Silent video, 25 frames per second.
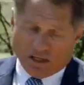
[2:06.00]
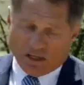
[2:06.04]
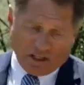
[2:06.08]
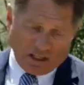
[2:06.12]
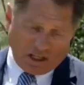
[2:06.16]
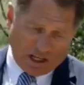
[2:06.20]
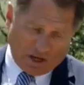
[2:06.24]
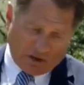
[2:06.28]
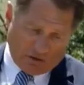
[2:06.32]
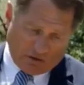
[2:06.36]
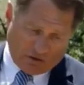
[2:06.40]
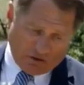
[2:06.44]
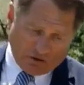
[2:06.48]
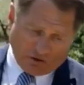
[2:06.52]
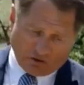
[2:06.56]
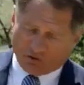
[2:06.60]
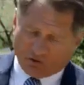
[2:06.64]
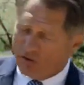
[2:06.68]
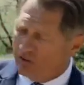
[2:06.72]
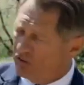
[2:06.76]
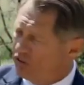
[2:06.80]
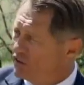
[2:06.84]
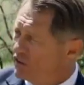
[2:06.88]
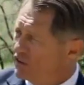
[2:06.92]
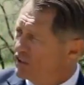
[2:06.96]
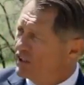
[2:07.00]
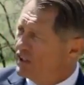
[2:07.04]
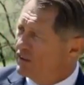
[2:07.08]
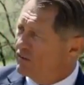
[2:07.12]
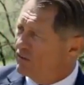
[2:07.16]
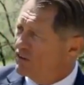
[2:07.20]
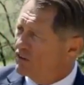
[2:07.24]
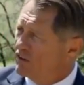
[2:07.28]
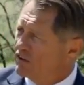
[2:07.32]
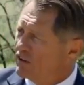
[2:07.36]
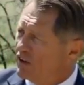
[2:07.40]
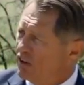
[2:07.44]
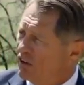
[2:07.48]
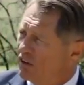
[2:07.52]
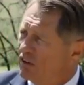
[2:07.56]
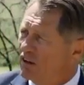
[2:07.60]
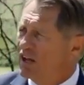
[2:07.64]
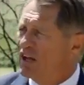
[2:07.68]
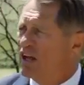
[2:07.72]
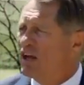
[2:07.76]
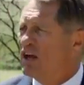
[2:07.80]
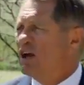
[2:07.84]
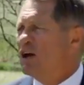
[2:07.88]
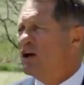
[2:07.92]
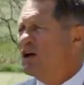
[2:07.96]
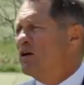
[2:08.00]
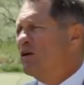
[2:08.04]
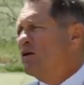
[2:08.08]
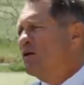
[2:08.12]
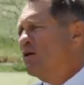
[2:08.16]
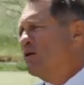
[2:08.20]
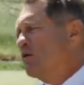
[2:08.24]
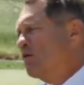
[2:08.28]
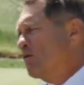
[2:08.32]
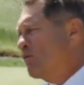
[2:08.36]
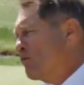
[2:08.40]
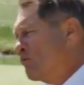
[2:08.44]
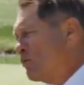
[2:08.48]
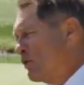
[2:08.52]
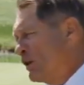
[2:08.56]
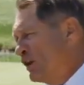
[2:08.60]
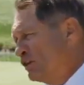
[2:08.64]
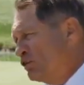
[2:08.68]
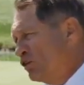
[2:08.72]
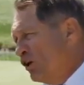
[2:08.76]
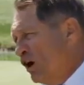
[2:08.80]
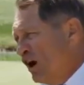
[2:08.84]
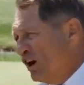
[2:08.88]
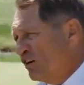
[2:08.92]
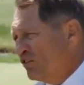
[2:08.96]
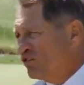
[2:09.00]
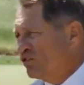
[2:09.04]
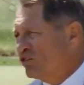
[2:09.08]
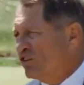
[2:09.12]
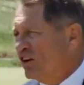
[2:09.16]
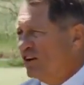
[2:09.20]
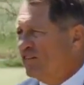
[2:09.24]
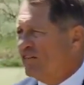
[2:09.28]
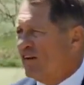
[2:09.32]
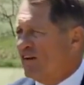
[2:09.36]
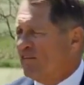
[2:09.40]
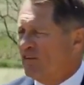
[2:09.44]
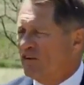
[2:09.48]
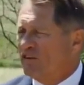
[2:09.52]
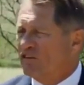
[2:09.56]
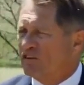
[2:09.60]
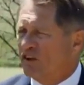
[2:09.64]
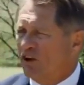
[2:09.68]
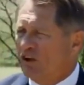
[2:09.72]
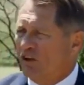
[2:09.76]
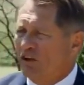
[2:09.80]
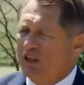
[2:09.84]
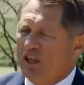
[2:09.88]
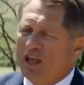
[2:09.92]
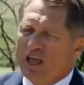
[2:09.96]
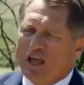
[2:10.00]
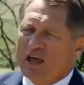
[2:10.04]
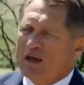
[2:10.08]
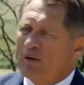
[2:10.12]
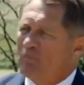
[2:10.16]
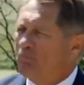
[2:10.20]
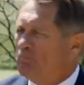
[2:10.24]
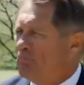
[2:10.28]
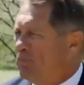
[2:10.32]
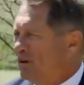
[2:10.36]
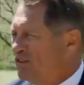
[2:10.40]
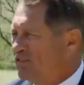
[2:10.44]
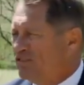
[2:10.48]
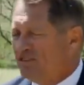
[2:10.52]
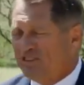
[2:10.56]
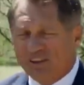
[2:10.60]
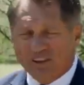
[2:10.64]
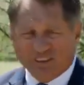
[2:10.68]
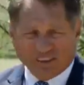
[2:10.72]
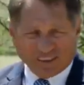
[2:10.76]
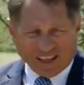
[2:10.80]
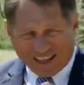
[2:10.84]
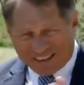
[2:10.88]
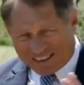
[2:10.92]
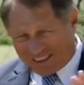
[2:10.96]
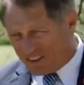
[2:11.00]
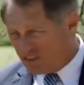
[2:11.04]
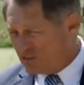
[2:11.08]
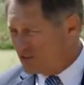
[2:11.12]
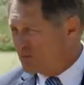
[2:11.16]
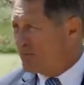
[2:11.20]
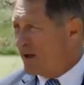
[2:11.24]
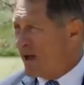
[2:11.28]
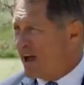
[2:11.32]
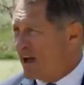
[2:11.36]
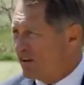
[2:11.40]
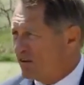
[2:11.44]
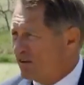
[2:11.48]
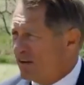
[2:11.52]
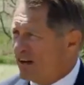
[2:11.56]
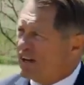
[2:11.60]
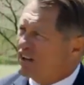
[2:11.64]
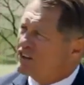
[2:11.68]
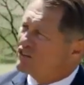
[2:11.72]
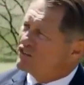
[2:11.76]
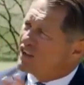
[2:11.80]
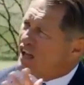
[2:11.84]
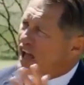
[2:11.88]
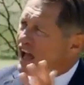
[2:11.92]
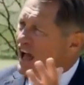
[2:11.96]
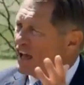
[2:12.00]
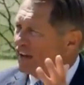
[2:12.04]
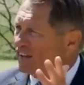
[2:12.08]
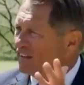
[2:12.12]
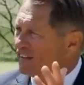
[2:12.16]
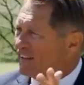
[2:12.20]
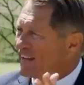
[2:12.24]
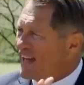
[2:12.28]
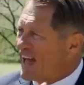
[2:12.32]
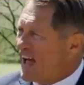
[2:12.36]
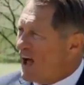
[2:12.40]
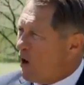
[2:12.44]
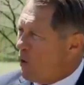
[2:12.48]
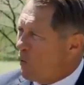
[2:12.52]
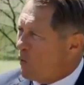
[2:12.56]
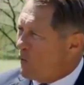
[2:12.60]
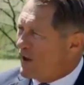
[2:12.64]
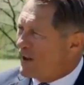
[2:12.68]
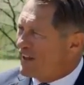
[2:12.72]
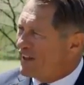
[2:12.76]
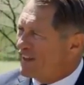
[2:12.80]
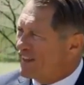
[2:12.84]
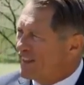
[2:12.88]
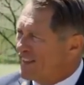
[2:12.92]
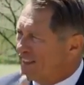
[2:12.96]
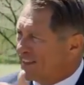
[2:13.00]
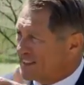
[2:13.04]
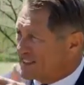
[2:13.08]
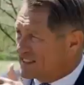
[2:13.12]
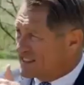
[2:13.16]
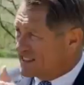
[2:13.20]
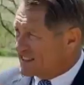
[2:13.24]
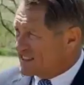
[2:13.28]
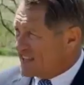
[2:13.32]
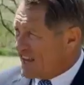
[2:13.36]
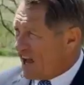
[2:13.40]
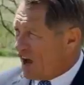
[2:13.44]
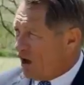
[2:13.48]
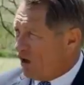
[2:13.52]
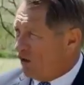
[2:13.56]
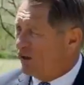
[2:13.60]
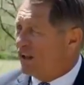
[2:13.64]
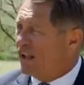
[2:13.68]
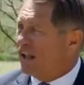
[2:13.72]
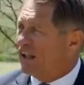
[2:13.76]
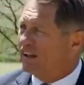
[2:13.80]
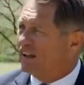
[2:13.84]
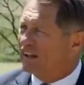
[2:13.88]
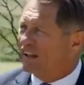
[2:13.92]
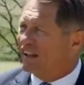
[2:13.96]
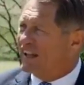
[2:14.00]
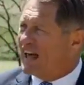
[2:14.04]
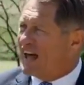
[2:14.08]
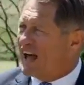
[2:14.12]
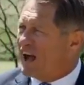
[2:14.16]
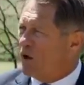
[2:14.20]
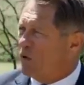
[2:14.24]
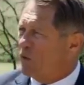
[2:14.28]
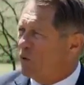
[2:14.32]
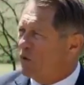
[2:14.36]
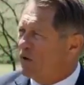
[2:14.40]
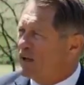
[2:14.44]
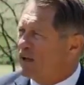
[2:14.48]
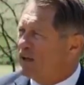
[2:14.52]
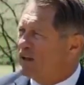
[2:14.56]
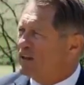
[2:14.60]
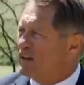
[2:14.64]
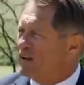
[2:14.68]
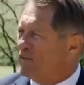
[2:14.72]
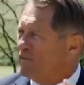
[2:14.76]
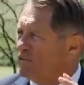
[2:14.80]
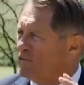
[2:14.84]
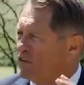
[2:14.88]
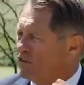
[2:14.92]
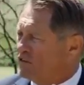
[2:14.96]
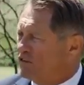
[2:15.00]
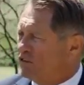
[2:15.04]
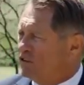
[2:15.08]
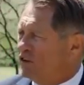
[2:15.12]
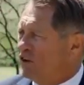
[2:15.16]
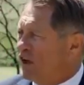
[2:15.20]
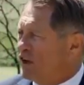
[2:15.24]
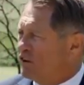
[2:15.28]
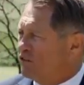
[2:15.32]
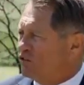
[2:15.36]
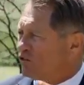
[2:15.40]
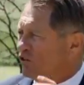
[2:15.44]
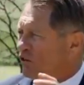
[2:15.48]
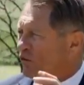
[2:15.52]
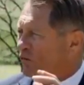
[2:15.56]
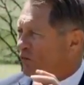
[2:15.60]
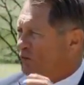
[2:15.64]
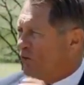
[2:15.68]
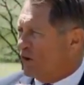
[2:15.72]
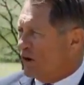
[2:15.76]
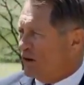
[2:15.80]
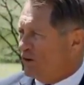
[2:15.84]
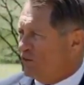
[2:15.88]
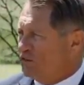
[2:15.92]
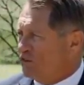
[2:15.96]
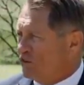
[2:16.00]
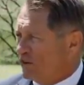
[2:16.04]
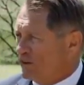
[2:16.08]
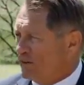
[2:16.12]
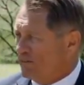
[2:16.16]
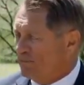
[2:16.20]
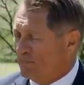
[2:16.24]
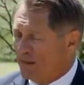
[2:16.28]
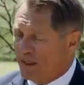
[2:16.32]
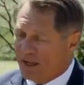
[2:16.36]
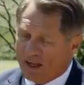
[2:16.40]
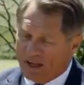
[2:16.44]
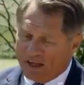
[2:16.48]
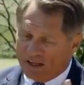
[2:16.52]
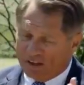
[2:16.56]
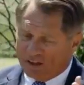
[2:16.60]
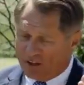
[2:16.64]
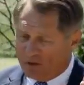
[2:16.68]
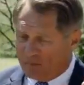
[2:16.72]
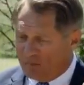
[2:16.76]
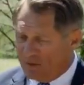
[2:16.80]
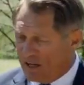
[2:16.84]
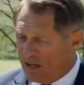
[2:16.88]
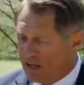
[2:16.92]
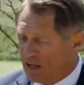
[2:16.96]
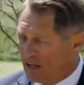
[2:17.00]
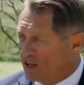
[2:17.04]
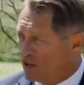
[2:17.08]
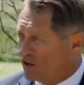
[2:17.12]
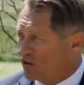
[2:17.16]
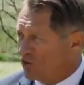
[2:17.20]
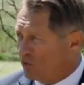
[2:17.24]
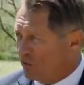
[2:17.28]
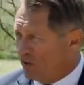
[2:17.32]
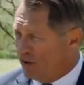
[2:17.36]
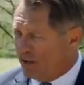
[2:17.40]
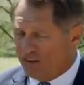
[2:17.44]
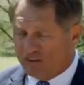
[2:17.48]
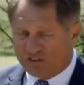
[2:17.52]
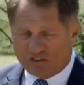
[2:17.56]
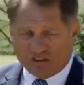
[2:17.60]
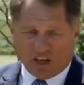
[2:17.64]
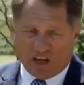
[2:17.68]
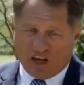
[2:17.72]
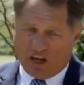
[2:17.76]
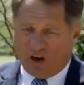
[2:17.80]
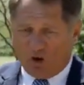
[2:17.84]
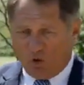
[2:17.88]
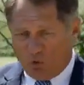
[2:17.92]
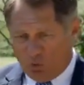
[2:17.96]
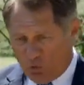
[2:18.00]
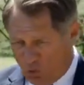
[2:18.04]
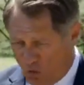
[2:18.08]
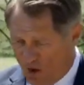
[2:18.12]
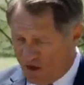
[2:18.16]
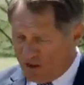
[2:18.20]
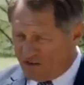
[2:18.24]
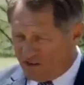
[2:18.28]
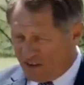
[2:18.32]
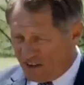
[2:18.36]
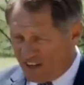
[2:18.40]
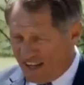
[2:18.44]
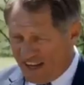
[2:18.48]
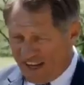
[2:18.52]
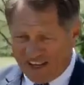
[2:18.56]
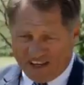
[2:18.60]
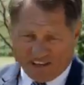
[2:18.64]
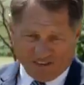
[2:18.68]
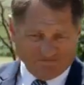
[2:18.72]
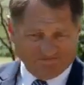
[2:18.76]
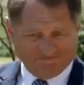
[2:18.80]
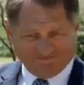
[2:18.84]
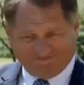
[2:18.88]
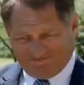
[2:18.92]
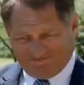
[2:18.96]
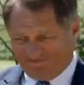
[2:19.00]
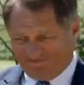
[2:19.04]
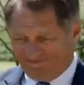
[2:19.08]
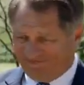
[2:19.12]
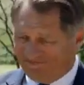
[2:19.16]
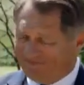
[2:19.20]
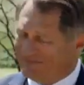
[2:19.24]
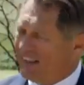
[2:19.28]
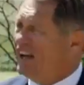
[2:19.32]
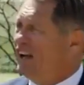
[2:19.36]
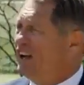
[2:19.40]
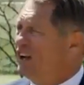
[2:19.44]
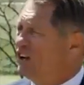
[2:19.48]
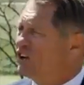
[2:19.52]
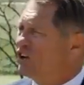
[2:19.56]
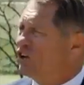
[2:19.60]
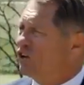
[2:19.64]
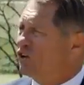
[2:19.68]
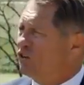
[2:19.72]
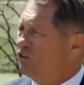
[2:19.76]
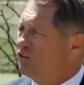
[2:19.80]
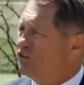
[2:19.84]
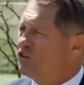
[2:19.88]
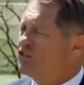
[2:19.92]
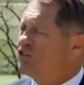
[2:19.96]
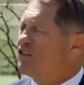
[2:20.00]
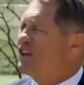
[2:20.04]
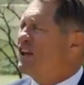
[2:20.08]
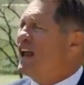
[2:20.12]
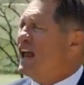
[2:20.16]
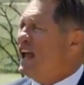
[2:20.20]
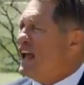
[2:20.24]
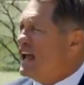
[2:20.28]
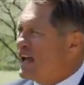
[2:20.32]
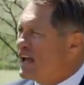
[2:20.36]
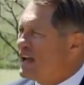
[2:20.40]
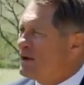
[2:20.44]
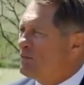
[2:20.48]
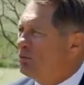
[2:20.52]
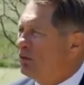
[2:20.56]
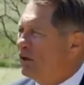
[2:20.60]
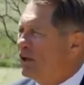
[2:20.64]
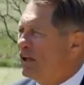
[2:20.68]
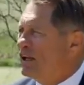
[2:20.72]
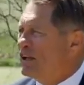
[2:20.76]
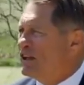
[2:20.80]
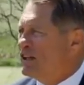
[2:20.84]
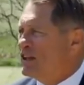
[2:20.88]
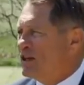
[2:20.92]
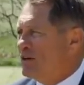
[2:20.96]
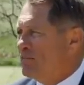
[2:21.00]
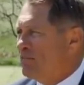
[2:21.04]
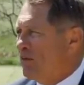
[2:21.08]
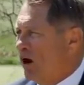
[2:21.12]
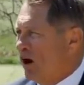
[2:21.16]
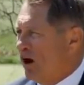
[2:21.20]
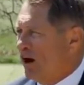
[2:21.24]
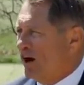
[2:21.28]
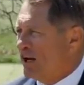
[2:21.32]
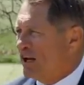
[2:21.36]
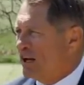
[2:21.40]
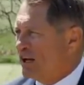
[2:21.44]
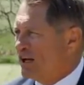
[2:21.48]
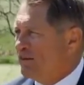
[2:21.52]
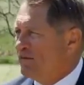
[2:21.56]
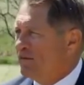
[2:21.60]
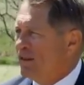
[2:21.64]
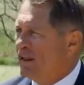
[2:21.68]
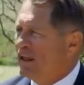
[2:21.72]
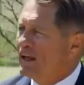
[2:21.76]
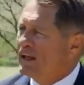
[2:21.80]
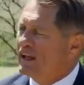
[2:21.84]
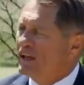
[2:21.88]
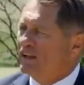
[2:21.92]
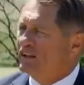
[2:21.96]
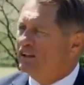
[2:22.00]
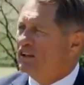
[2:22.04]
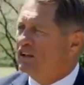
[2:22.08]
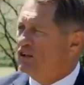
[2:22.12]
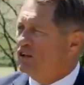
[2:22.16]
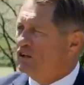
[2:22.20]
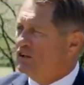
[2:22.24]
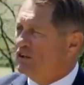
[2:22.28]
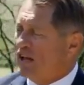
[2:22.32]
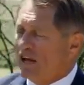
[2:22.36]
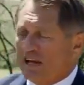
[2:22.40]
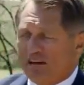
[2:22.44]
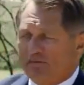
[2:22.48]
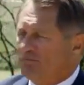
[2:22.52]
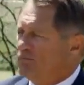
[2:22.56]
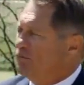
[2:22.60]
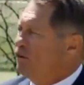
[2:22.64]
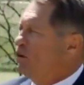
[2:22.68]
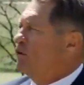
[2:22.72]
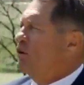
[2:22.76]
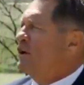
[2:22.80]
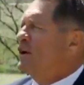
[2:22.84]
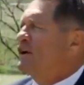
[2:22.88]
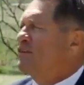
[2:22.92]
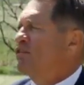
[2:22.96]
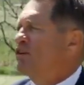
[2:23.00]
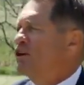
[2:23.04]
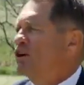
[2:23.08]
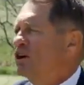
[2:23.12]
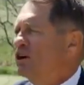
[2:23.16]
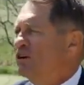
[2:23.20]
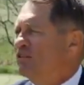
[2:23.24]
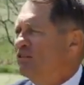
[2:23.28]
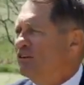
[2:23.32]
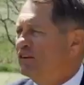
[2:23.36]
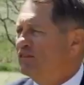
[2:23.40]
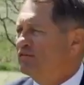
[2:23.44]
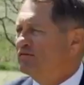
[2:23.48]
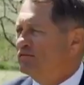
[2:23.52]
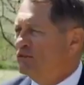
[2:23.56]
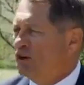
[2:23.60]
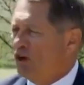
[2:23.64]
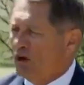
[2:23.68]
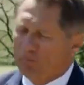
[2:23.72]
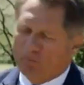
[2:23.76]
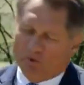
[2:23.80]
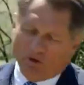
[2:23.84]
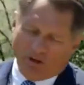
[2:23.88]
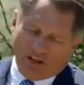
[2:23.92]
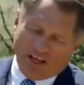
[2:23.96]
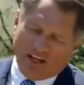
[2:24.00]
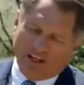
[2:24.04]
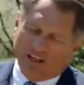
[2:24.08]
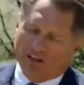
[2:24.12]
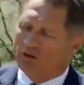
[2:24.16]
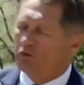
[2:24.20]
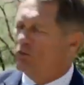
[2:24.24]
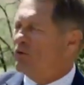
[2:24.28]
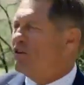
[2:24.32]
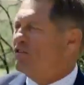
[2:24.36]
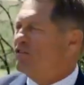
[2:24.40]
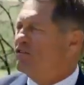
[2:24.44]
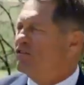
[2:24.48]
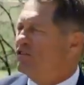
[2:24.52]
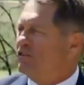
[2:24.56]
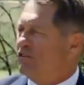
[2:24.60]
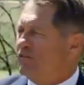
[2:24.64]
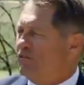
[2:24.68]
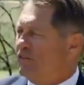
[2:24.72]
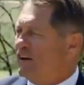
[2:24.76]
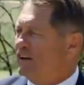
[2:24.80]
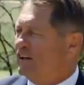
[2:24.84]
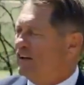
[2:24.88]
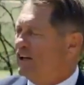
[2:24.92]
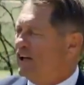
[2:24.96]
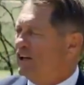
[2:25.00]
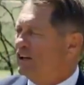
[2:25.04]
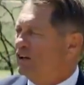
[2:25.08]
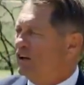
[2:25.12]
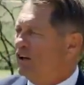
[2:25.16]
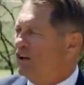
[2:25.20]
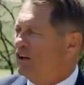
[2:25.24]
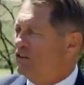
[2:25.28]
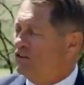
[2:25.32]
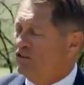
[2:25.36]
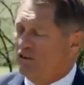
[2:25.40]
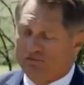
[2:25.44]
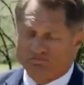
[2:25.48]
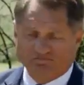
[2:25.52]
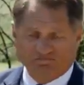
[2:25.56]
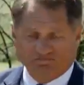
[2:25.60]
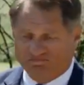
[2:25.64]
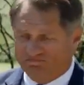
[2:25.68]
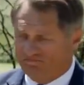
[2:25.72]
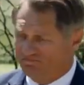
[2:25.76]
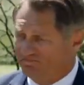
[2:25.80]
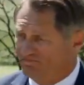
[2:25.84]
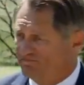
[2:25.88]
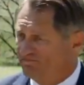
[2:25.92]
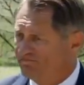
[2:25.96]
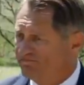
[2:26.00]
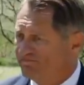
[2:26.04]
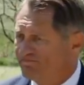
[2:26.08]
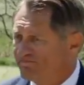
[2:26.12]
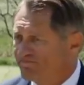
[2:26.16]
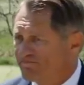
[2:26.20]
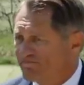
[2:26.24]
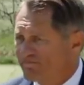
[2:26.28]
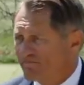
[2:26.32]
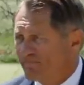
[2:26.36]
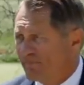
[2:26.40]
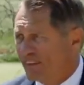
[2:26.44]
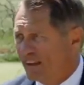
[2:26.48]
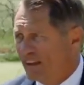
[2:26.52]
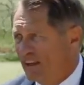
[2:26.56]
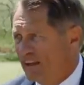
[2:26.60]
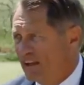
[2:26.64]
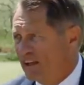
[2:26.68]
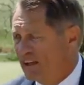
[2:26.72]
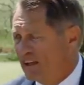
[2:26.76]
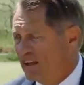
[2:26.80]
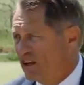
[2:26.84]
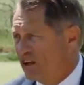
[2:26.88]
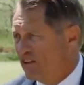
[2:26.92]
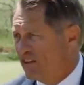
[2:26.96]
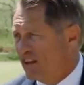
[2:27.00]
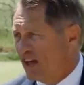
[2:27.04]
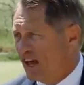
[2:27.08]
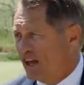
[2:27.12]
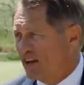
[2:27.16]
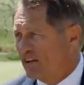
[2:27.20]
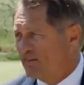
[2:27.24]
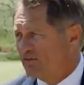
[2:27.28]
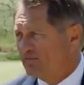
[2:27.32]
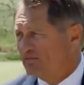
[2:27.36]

carry nutrition into every cell, bring toxins out of every cell, but still, that doesn't matter. It's allowing the cell, allowing the physiological function to be increased once again, not a cure, just enabling the body to do that. No one ever heard of it, called molecular resonance effect technology. You didn't hear that.